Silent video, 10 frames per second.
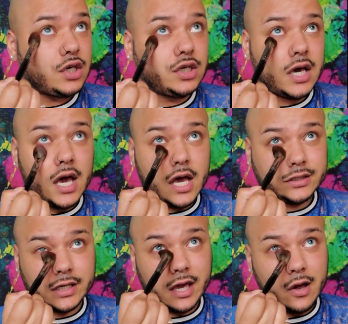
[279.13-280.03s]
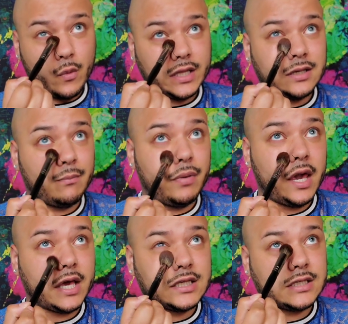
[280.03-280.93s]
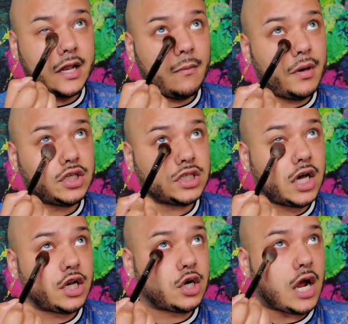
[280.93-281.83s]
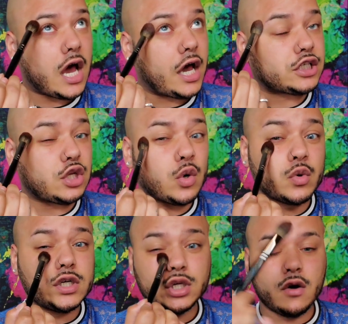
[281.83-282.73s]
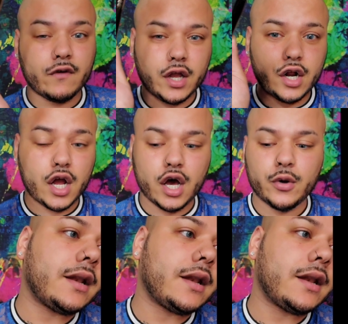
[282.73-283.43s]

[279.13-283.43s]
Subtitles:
Yes, I can't wait to bake instead of bitches under eyes. No creasing over here, huh?